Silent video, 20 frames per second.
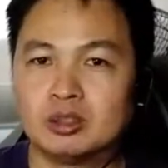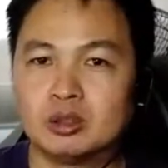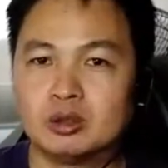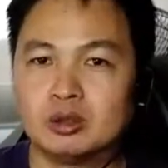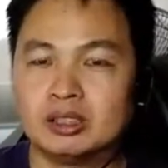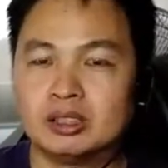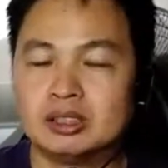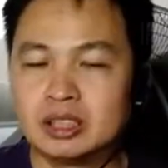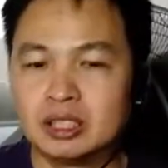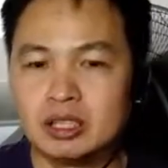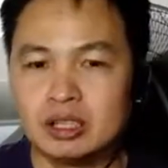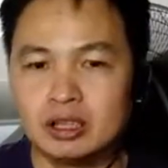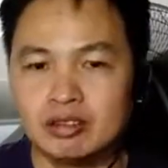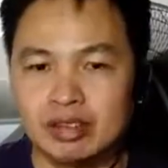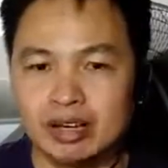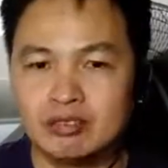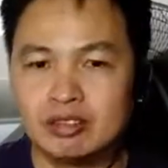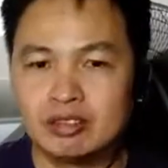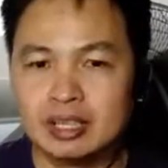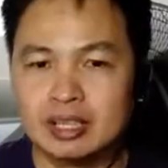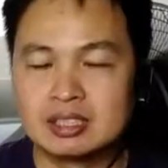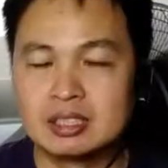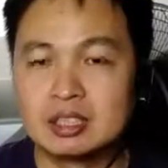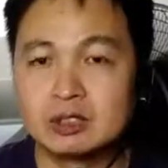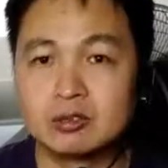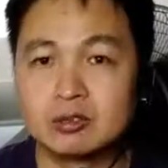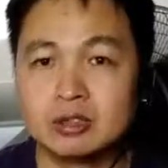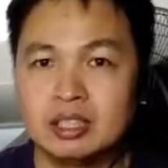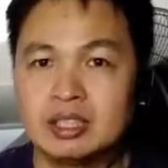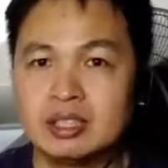So instead of every
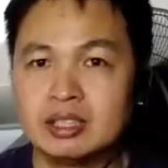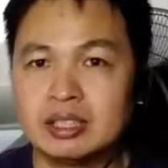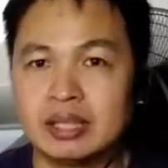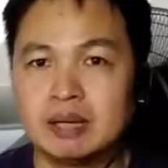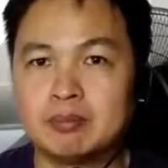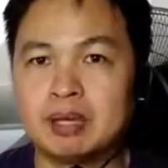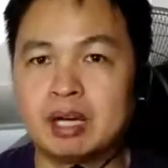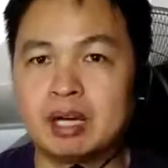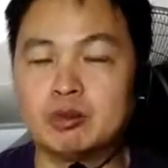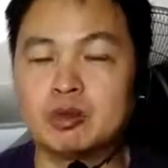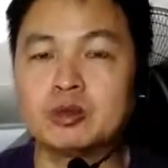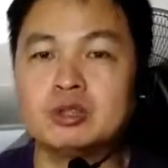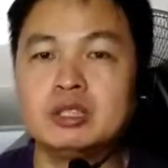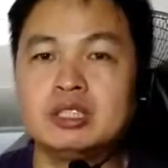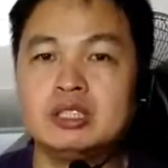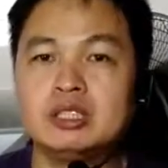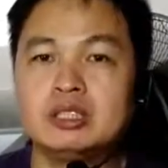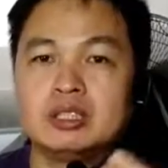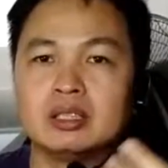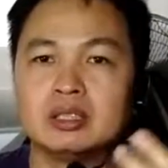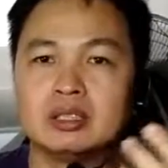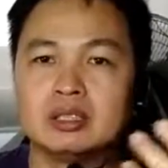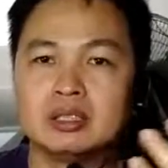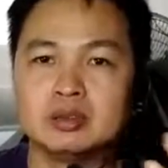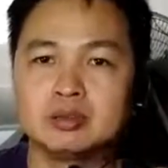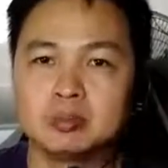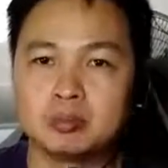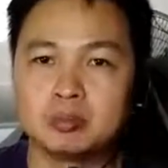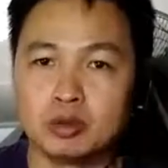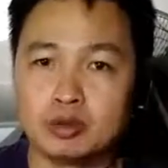lesson grading them, I will only
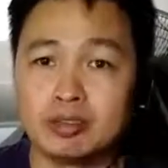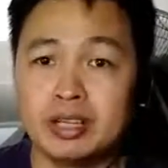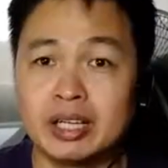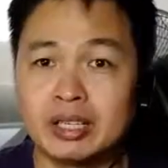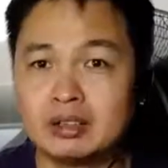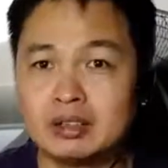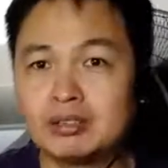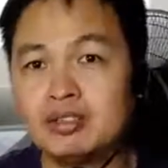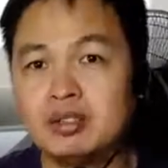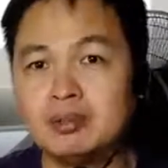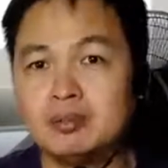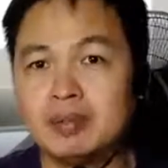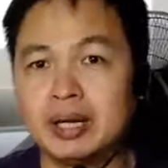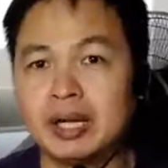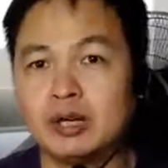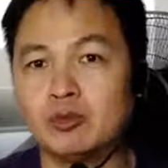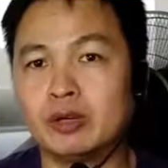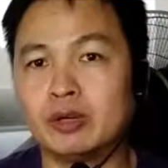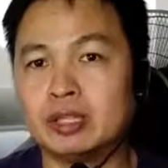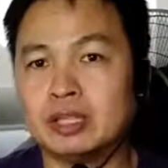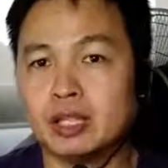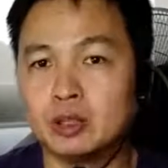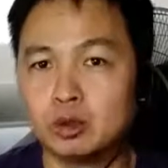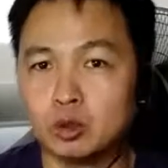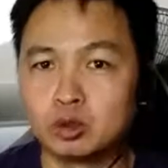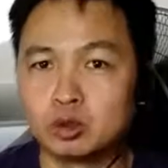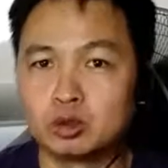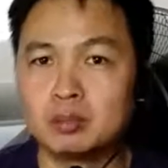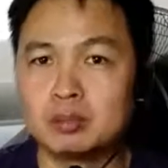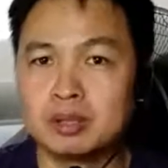provide the feedback when there are
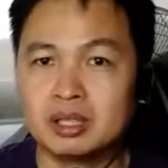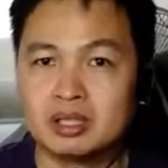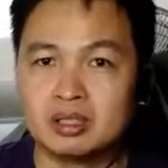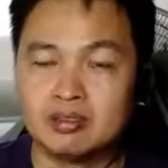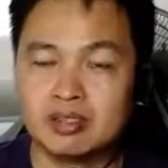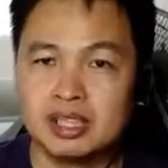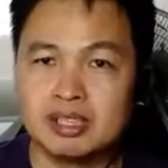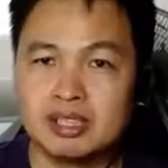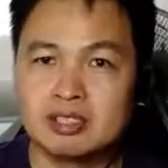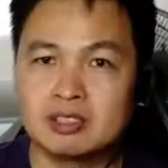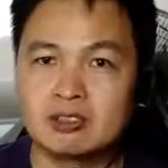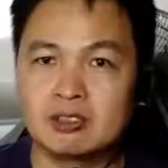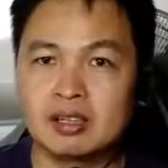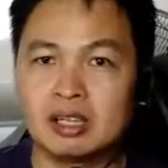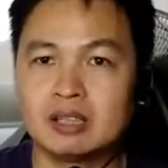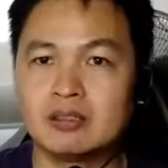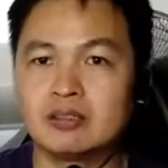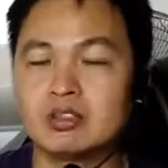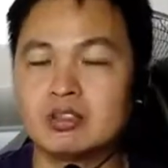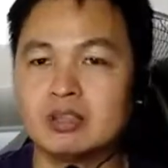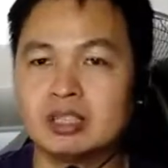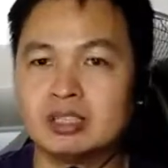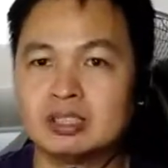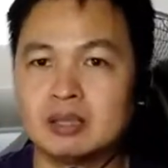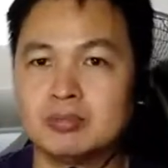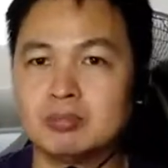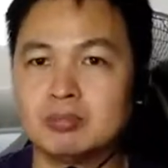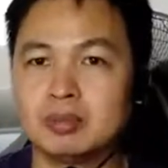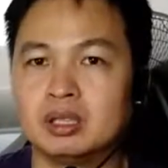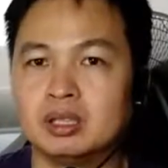notable events, right? For
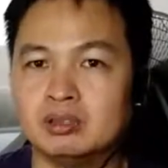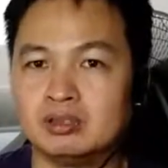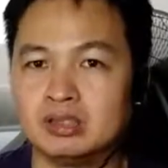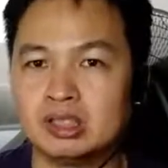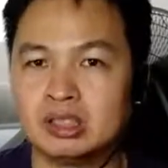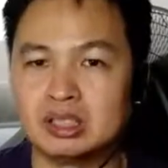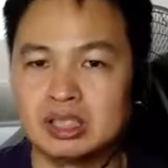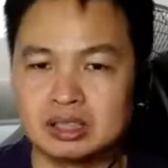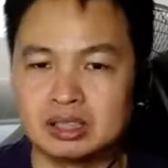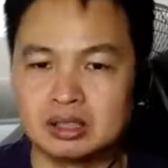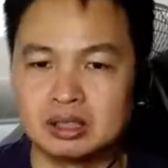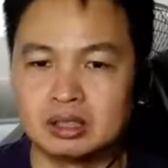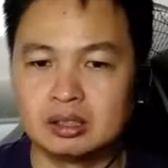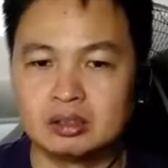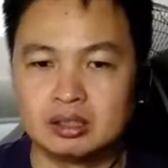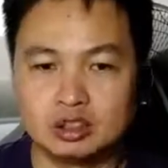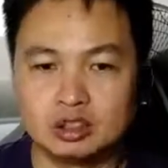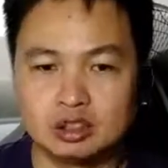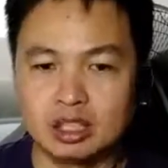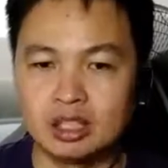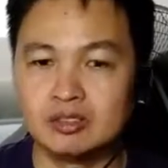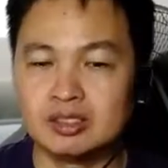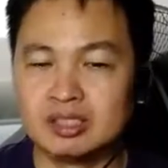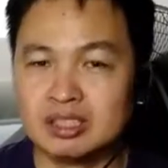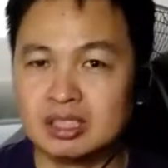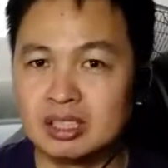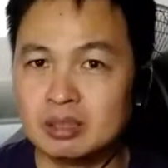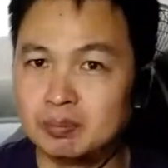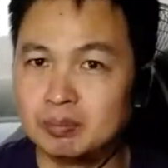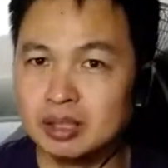example, if this lesson the child
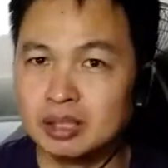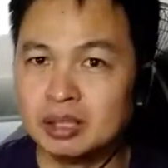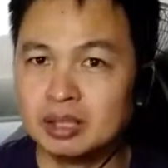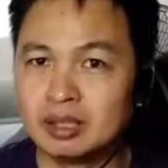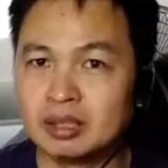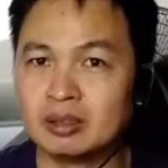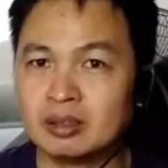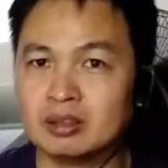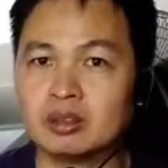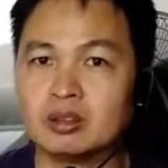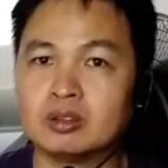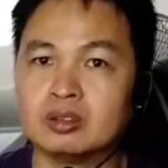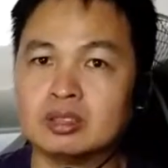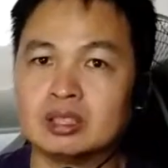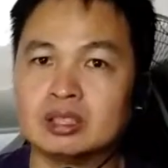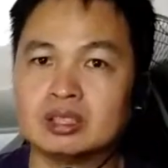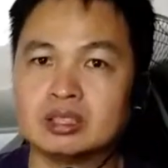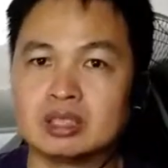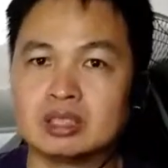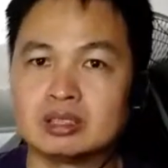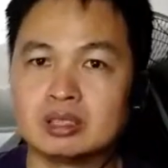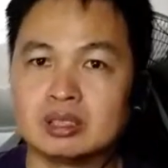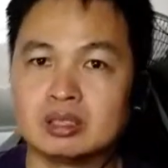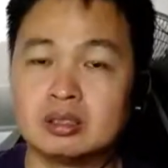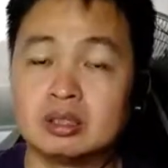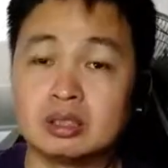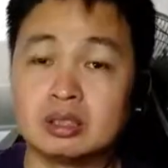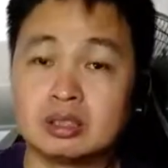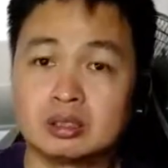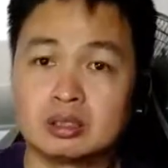is sleeping, you know, this
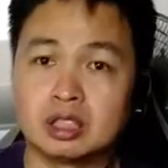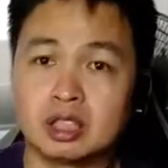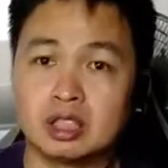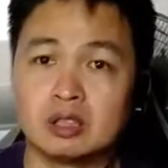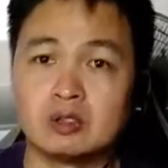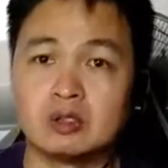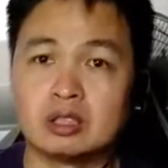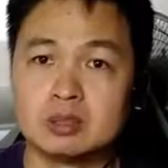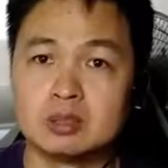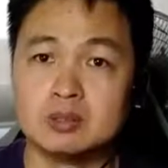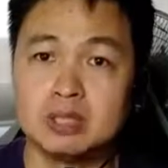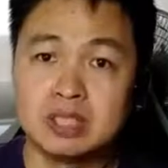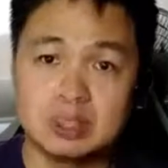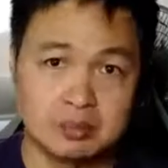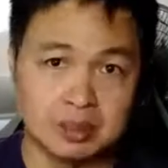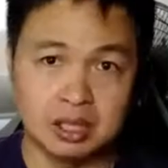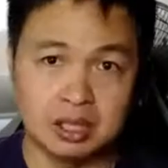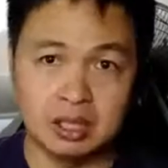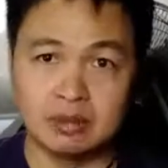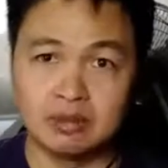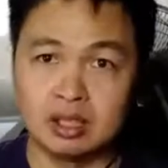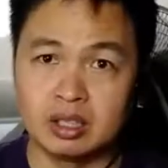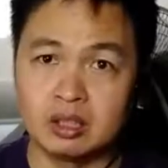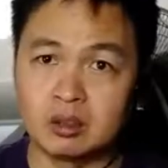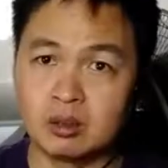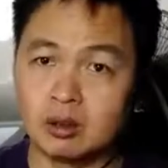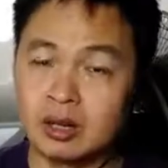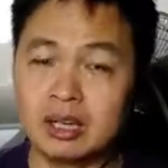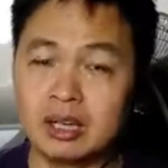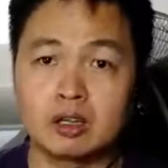lesson the child is
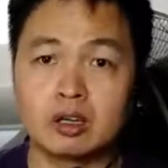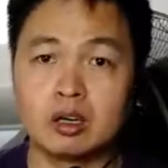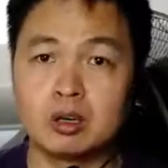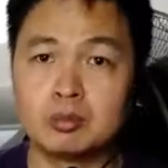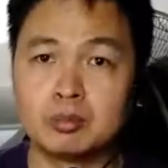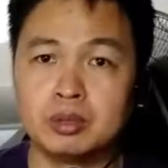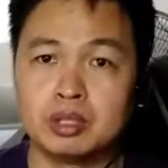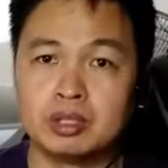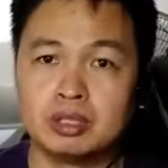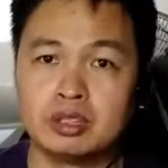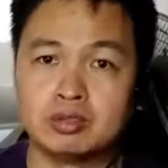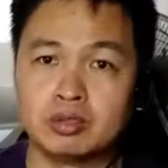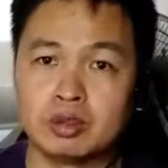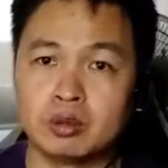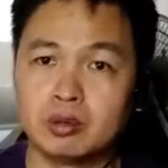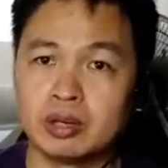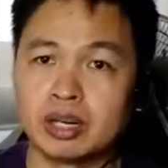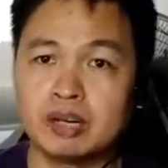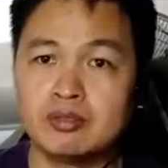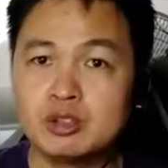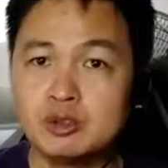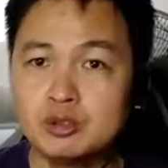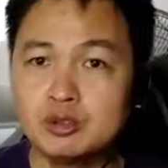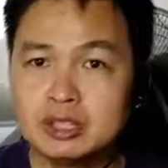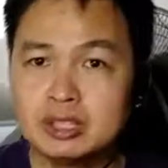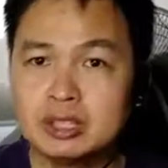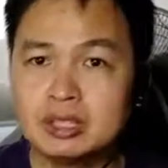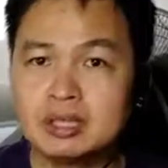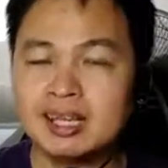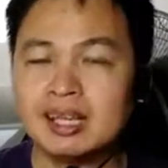misbehaving or uncooperative for whatever
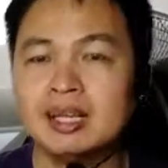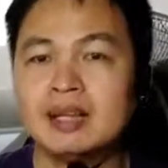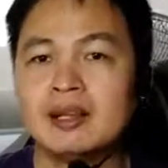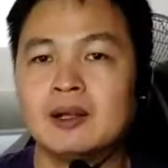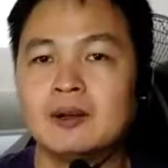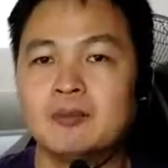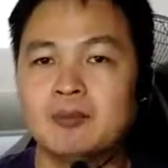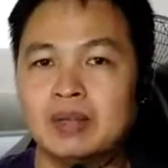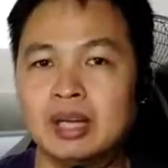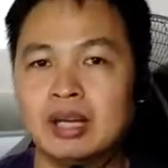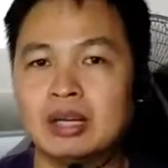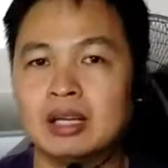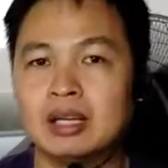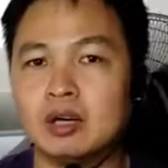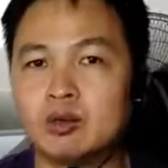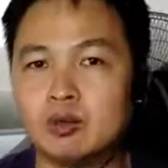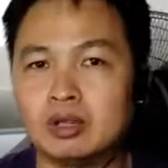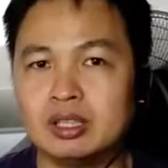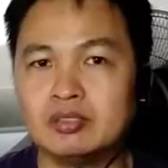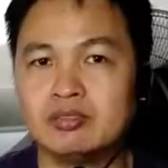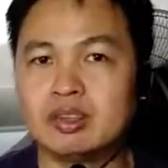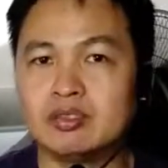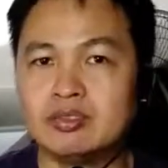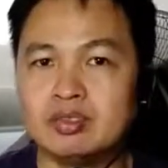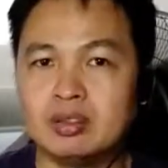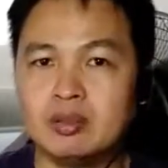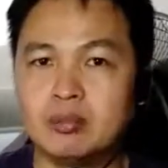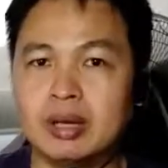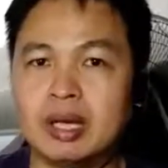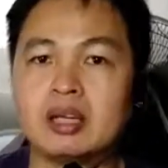reason, then I will leave the
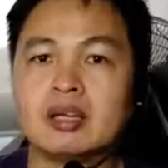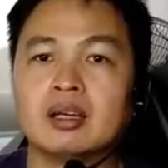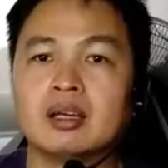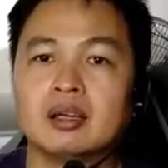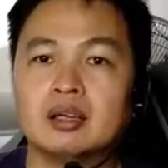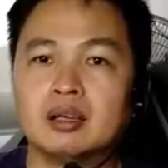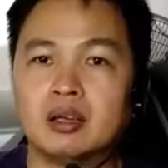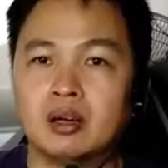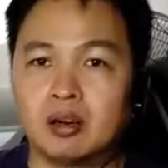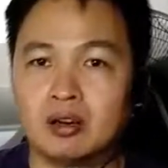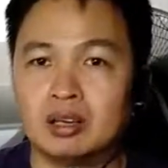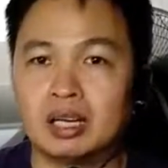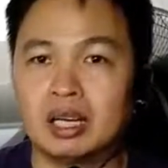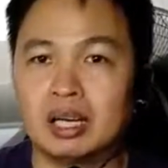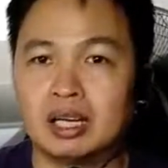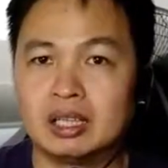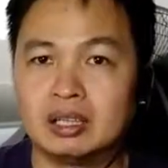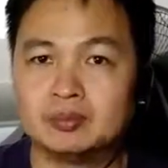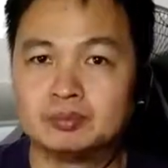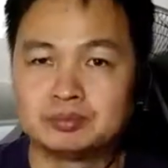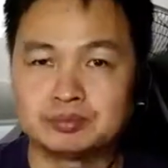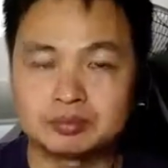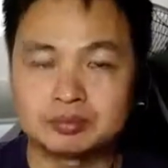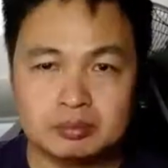feedback online.